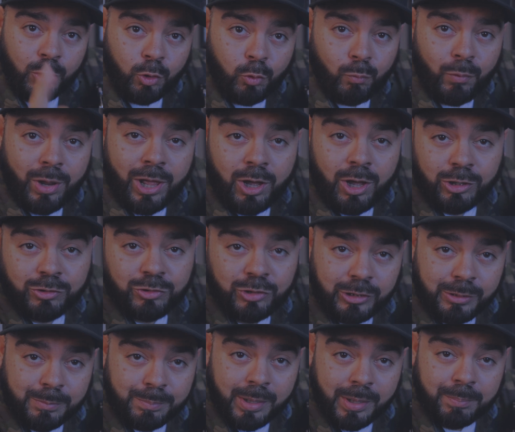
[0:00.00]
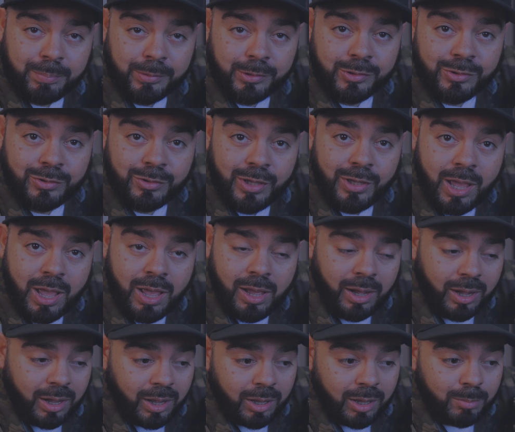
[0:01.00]
Red Hot Chili Peppers.
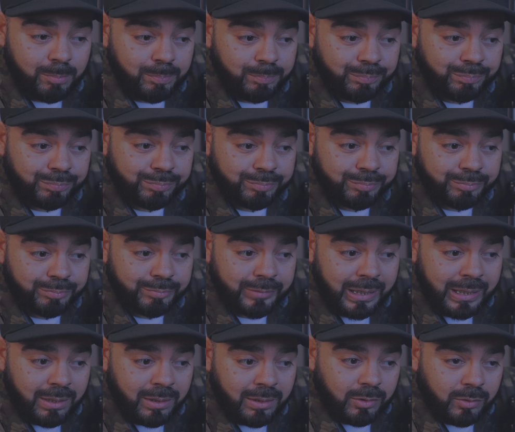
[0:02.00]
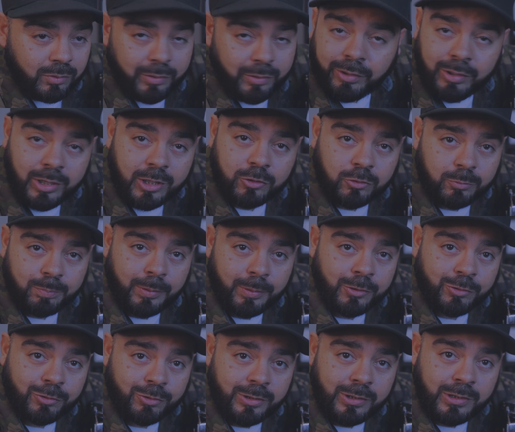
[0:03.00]
They're not
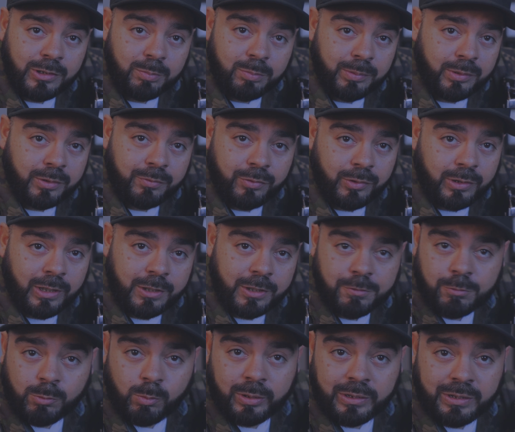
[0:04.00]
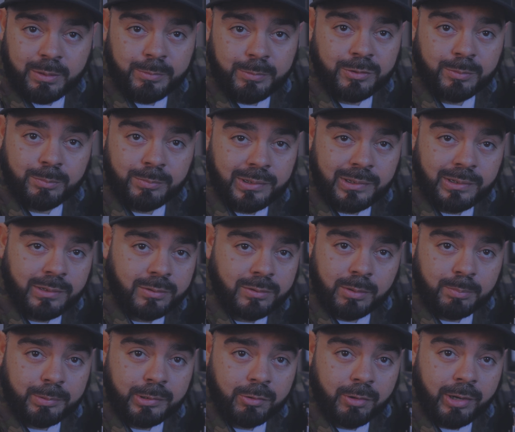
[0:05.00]
sponsoring this, but if you guys ever want to give me some tickets,
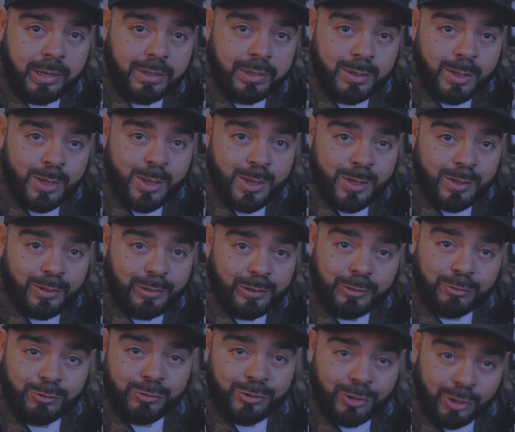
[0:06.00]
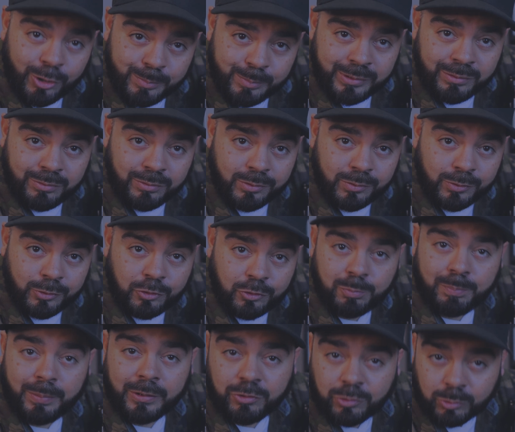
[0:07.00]
that'd be great. Ladies and gentlemen,
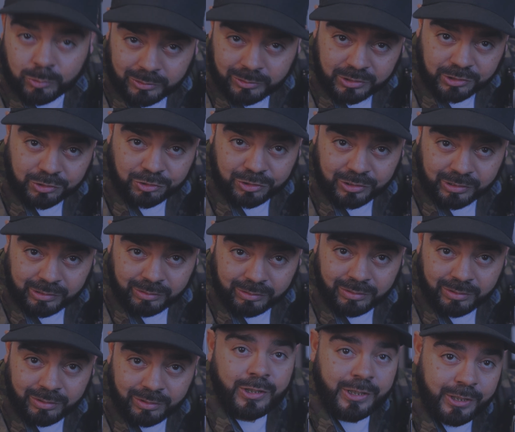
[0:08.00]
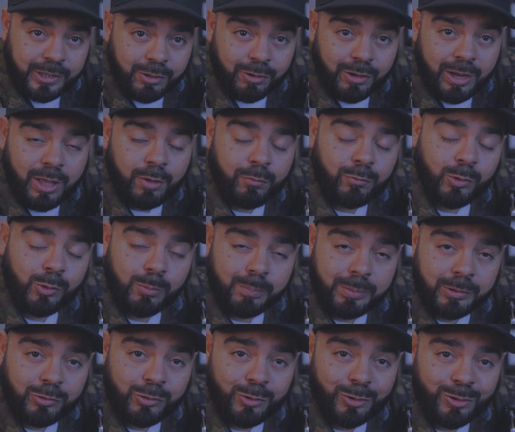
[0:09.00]
special edition here at
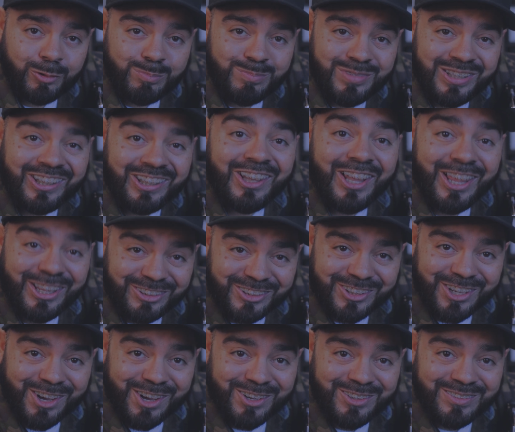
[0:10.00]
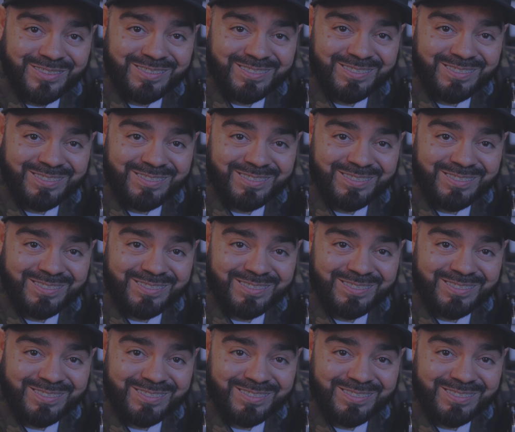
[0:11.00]
Pasión. Let's go.